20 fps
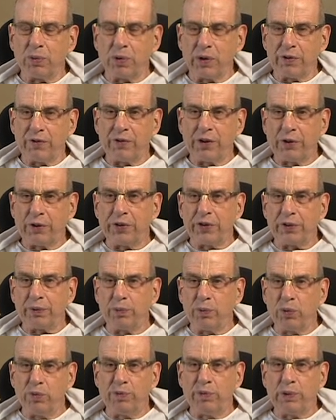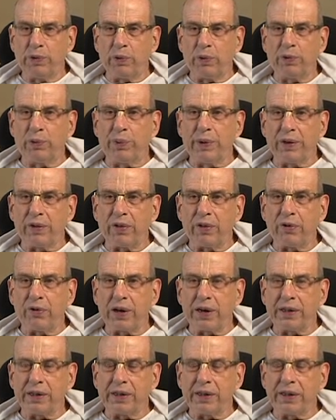he felt his movement was being
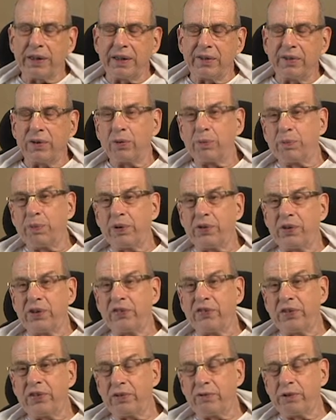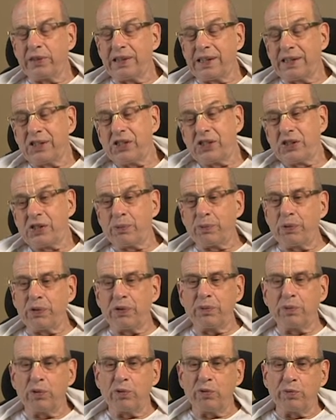threatened and his own position and relationship with
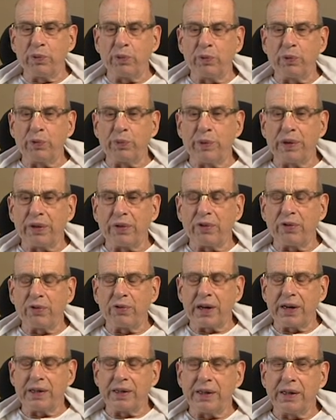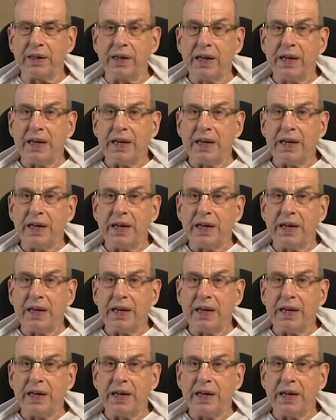the movement was being threatened.